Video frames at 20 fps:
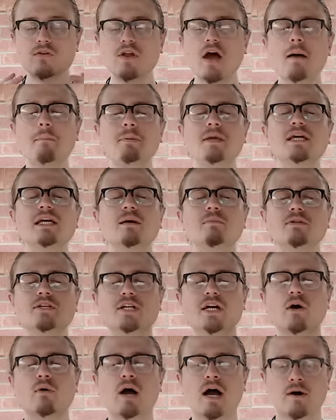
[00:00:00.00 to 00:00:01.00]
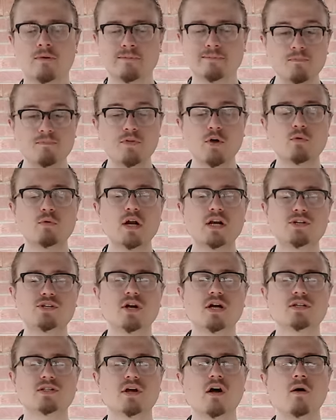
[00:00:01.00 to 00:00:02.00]
not being able to go out, no
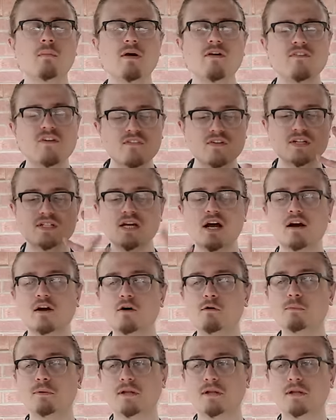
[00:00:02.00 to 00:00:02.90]
restaurants, all my favorite taco